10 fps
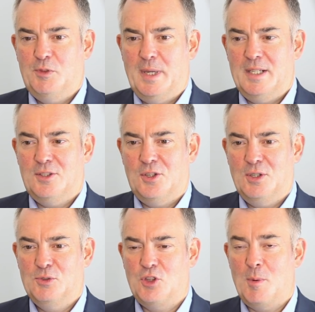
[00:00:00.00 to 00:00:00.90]
spent
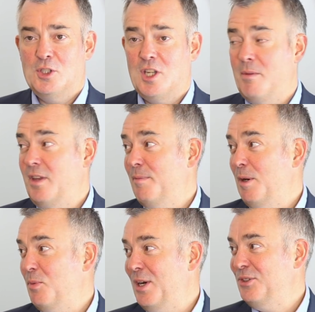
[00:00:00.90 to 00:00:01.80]
so much time thinking
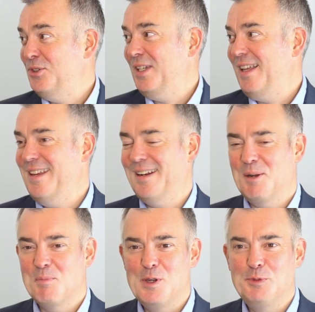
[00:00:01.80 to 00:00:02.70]
about Brexit. I think
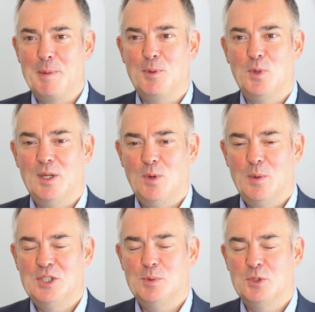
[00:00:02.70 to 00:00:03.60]
like most people, we
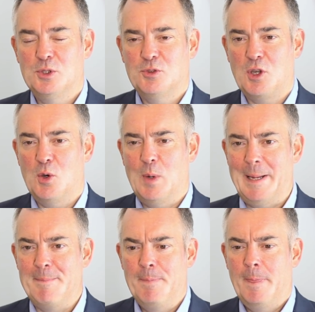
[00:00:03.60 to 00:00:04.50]
wish it would just go away.